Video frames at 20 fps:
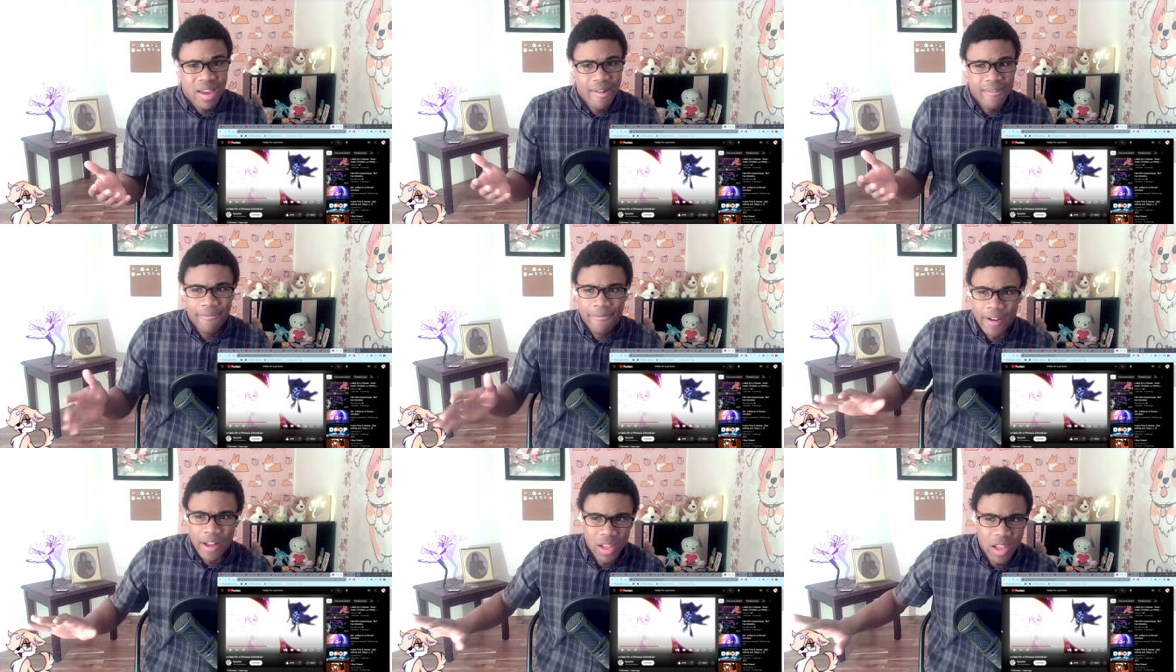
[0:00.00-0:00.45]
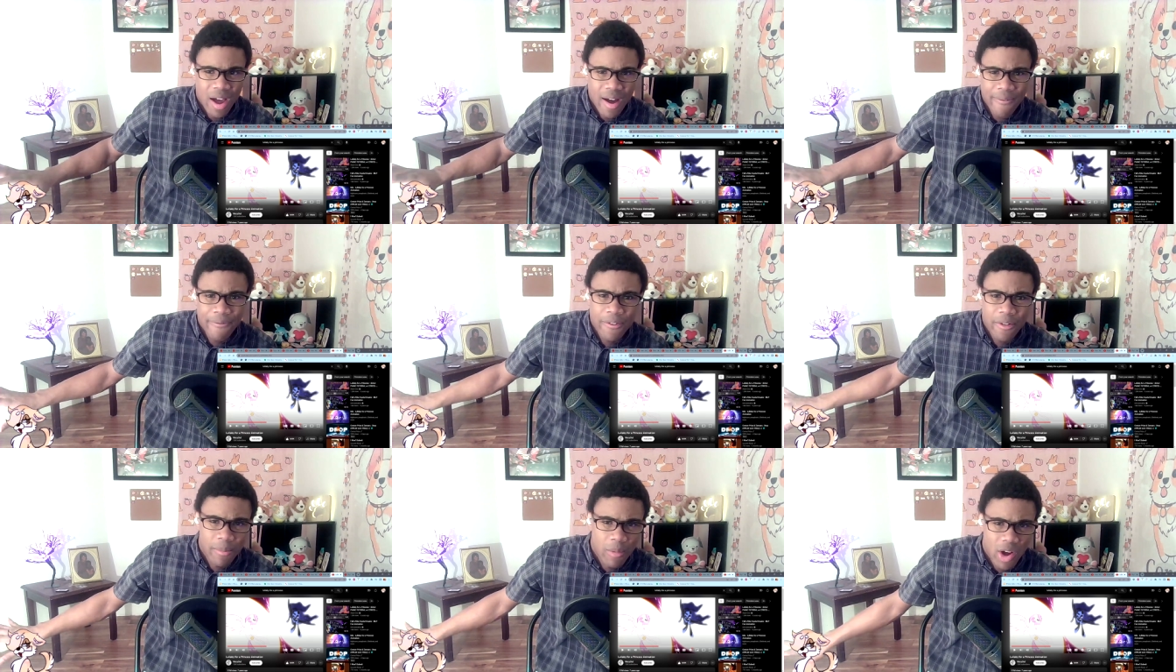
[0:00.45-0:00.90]
fell
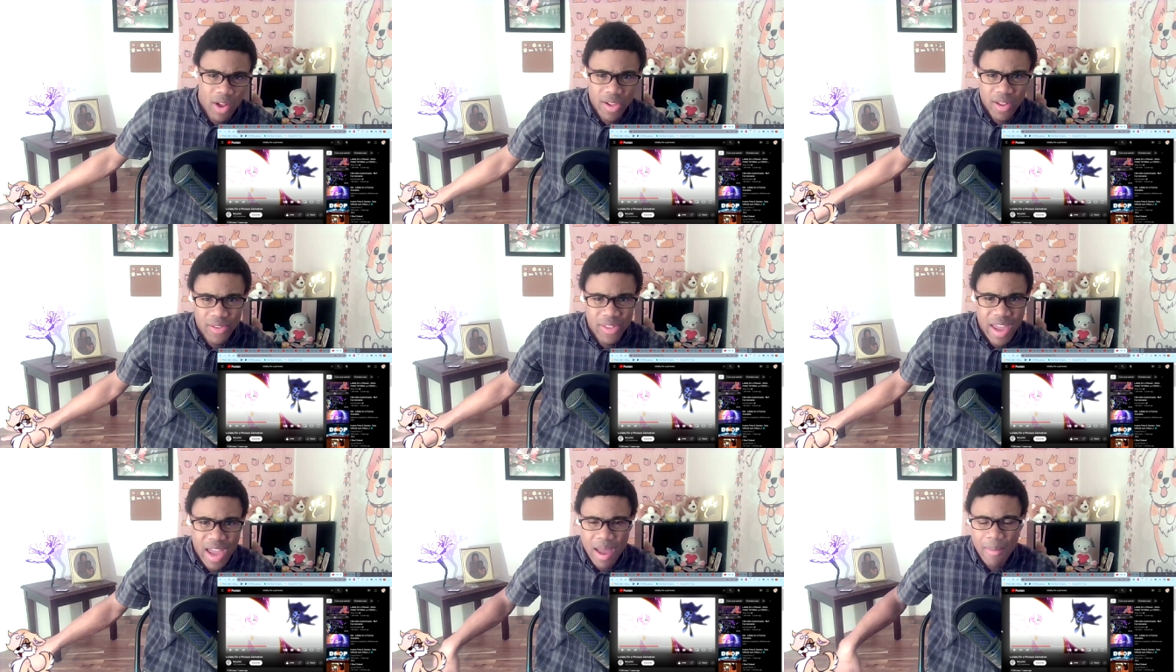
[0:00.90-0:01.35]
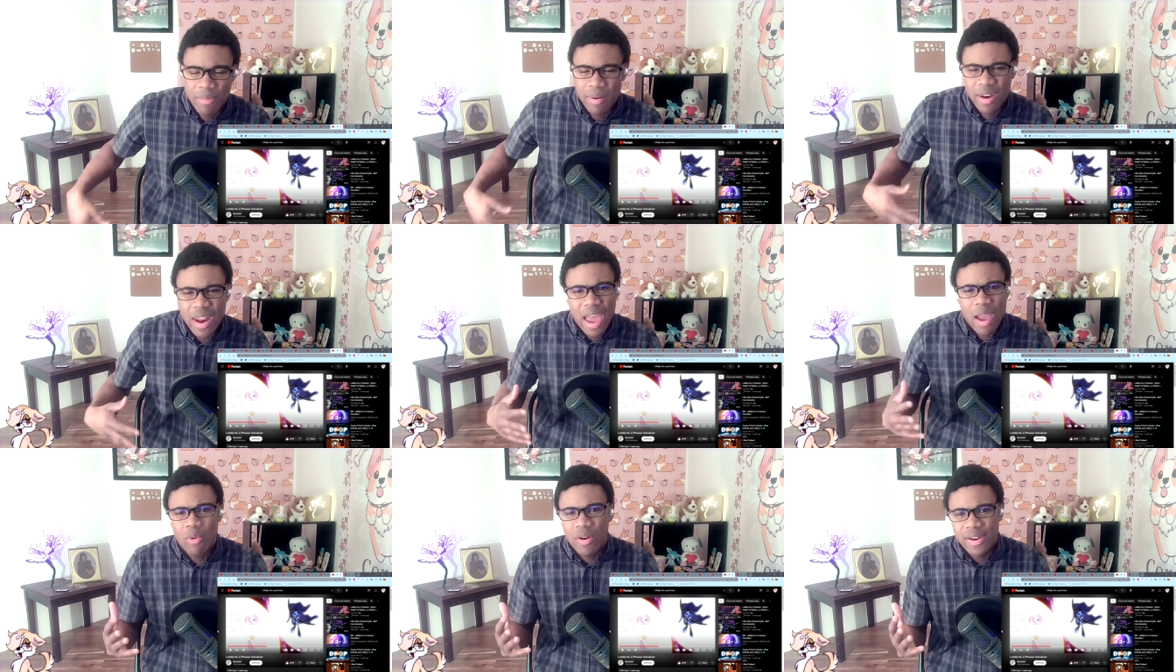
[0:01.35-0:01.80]
off from all of that, but
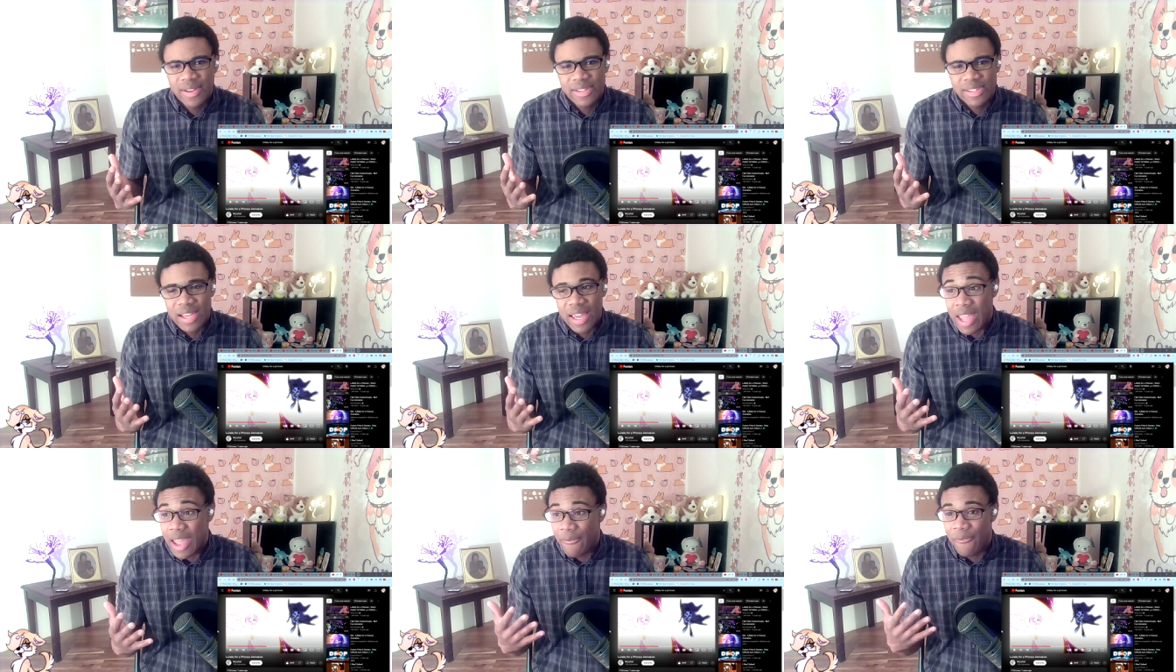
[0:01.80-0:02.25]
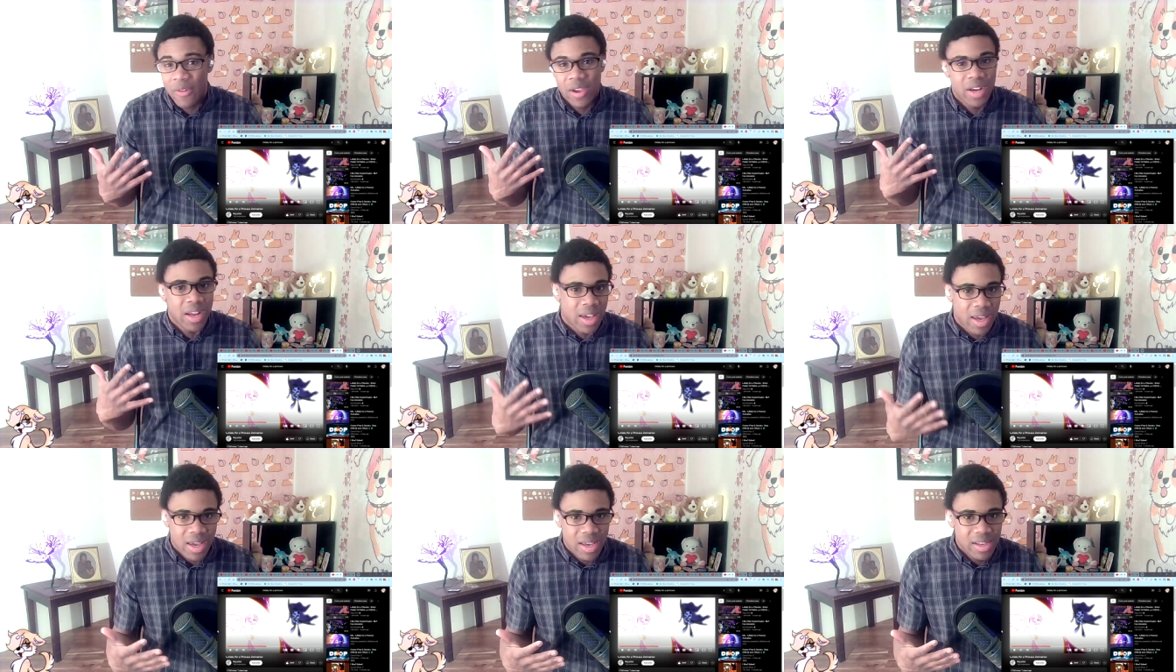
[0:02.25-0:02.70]
I want to say if
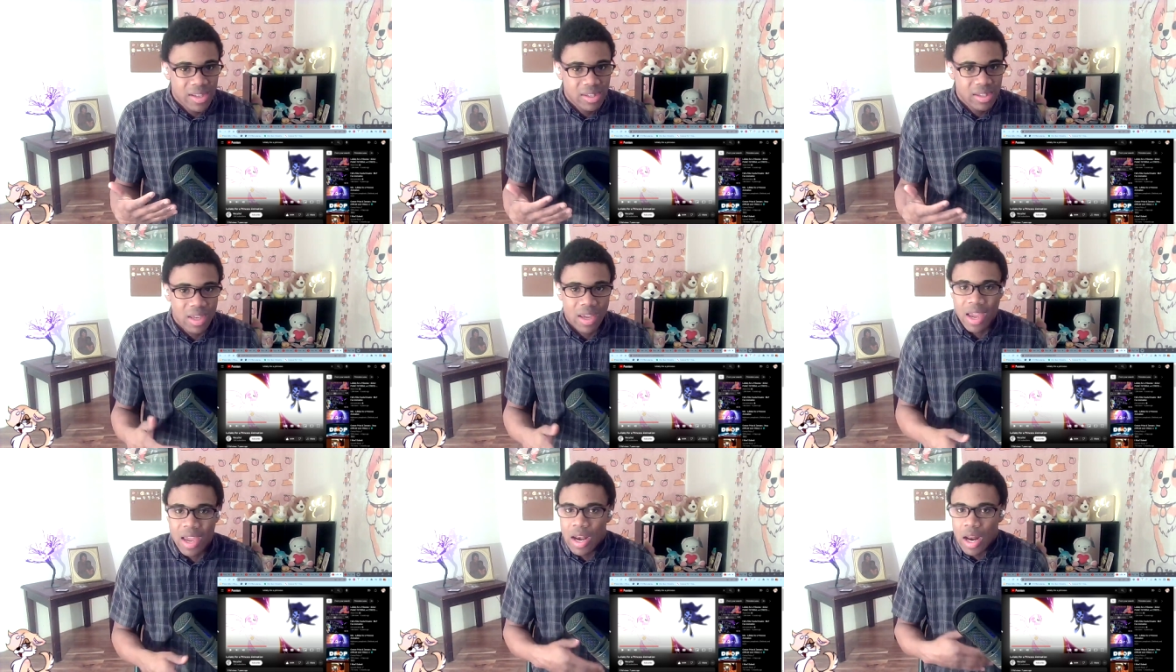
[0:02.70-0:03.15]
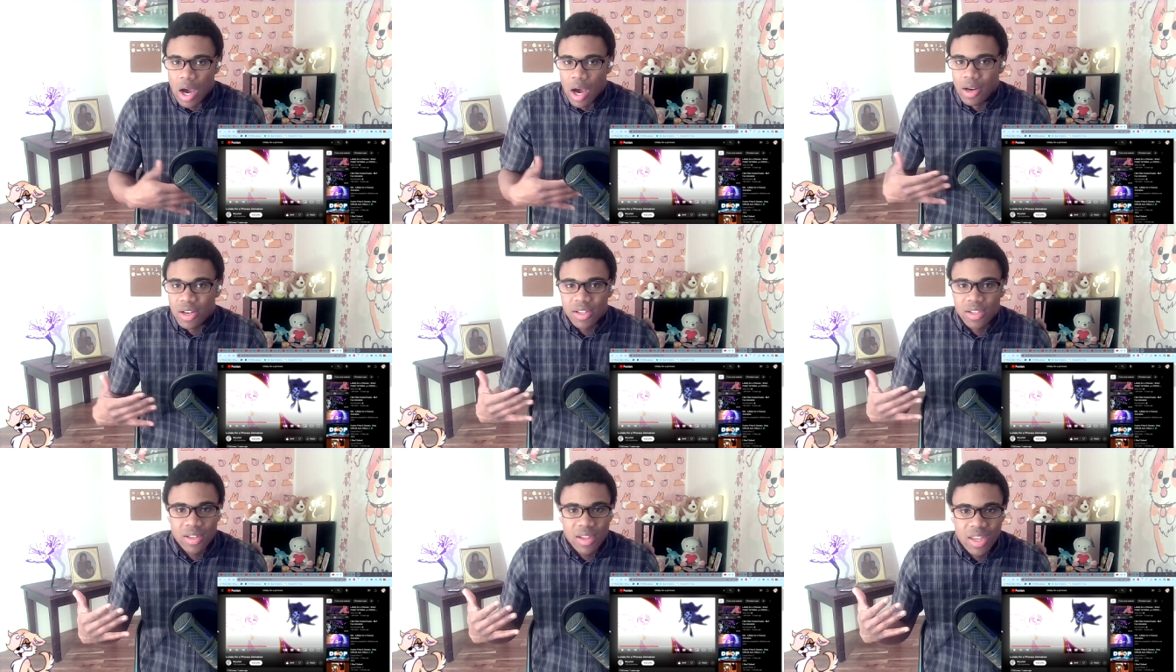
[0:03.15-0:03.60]
it is, it
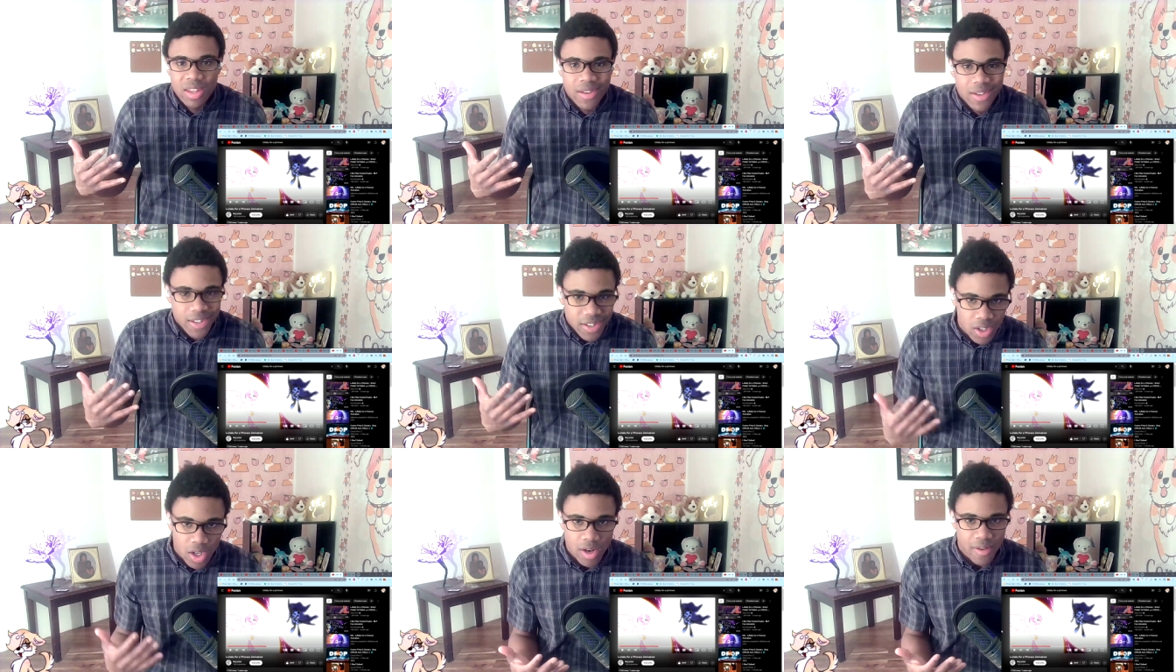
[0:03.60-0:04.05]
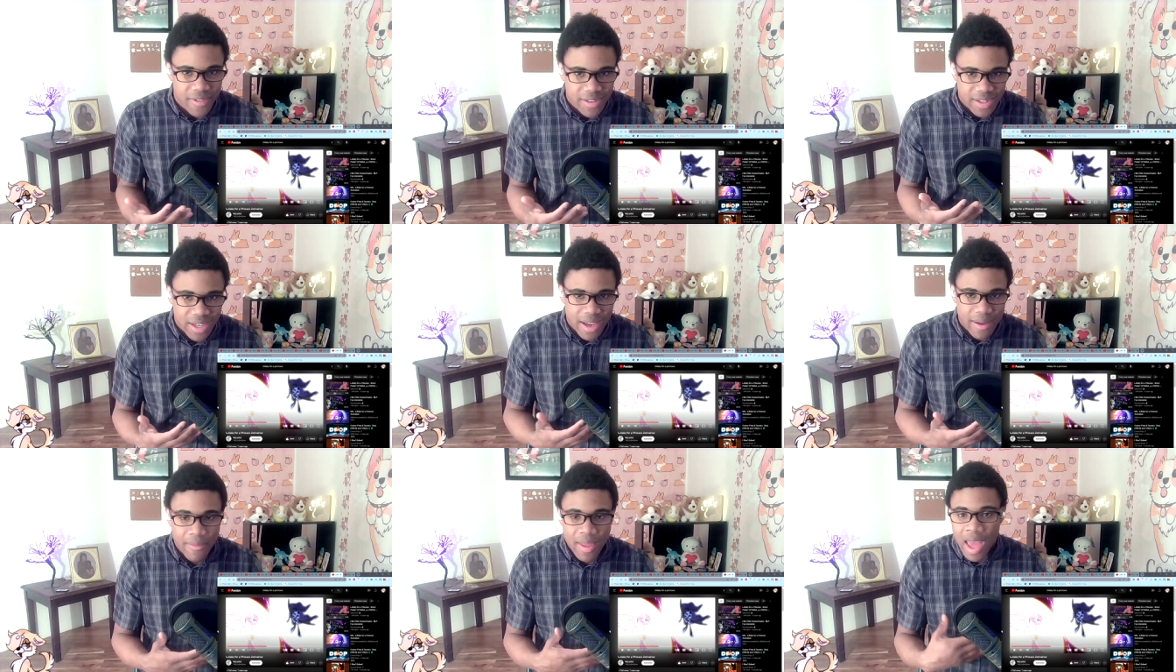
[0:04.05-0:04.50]
honestly deserves
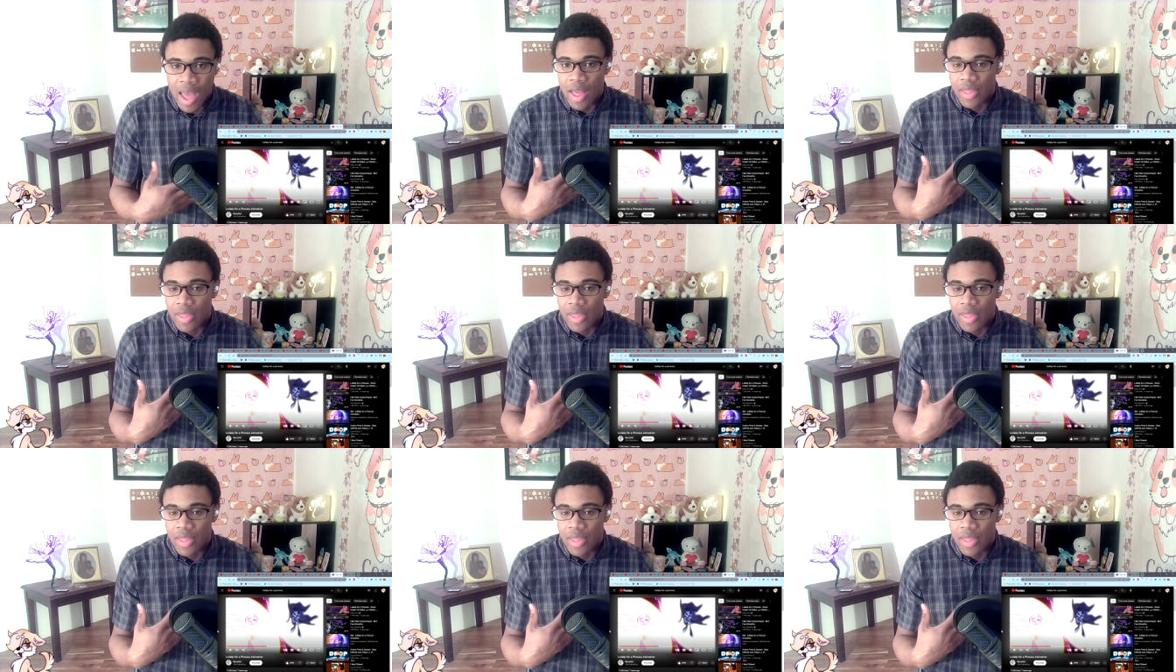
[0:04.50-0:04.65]
it.